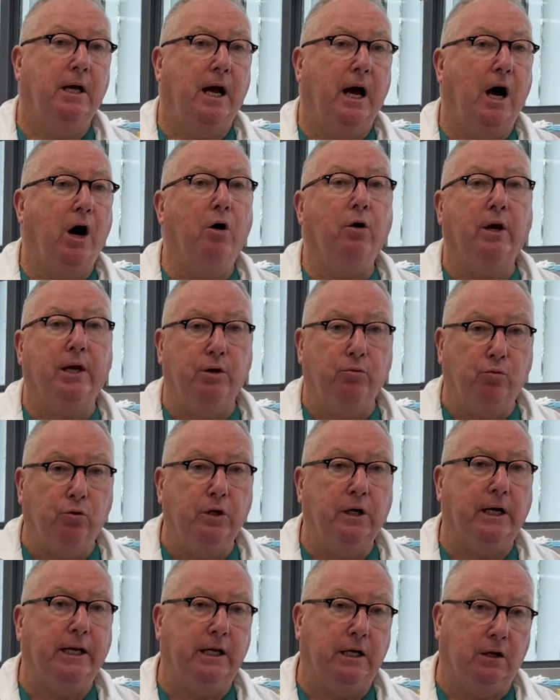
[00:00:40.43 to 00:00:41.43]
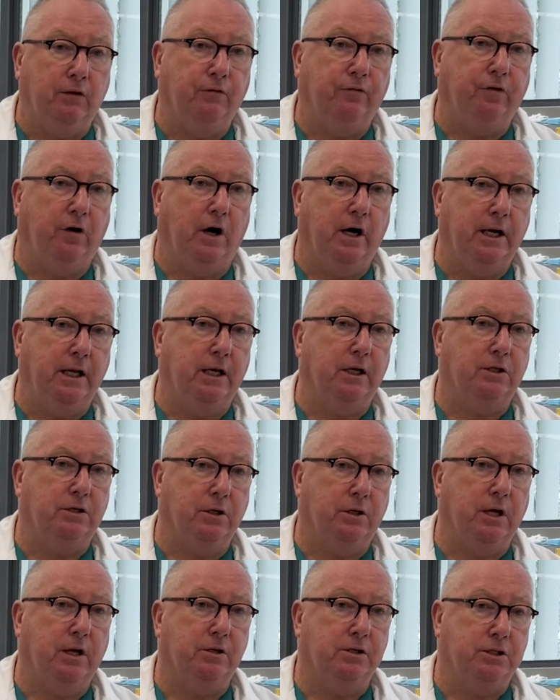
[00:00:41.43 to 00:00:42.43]
only really confining it to
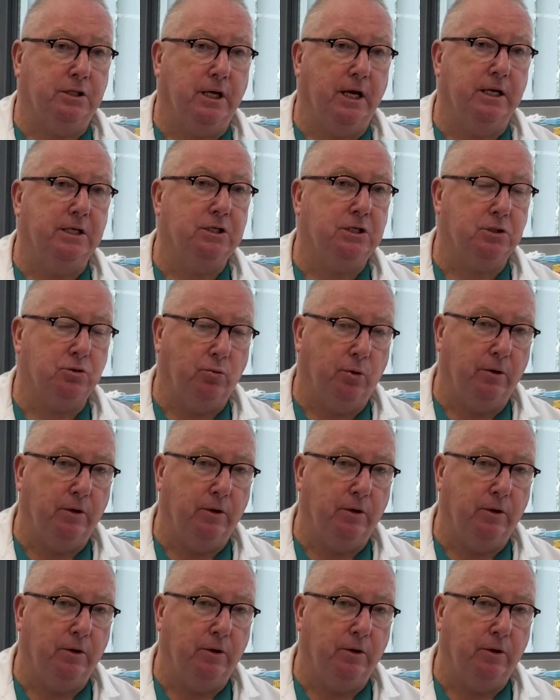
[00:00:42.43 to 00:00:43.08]
those cases where